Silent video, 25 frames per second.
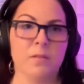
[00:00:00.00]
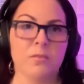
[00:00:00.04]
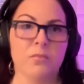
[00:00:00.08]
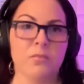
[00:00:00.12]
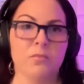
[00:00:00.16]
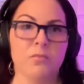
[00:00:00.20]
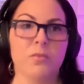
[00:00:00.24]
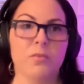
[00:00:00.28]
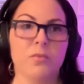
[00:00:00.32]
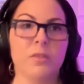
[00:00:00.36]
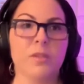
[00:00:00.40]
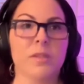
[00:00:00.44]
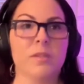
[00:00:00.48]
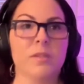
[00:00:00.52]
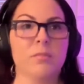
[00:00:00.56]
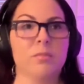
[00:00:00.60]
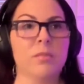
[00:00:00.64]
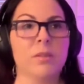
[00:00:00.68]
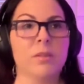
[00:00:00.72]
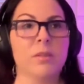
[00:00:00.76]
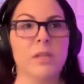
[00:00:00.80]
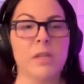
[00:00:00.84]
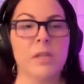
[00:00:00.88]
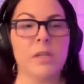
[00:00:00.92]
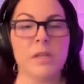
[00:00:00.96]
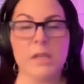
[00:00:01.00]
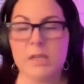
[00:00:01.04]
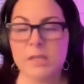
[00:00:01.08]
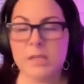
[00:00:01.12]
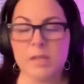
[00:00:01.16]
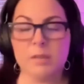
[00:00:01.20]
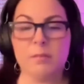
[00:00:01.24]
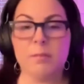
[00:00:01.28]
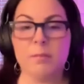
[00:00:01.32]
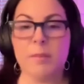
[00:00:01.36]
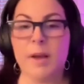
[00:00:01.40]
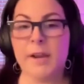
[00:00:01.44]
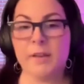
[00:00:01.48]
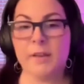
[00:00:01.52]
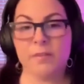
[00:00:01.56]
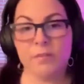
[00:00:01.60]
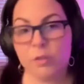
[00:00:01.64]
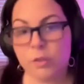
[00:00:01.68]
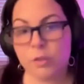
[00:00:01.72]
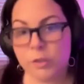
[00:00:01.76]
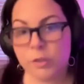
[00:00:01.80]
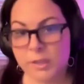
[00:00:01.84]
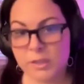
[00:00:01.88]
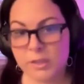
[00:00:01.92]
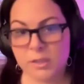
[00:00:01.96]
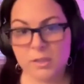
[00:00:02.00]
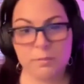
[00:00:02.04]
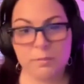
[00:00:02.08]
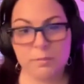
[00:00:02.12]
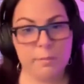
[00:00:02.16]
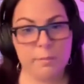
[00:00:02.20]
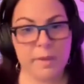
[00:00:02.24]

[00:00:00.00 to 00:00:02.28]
really leaning into mindfulness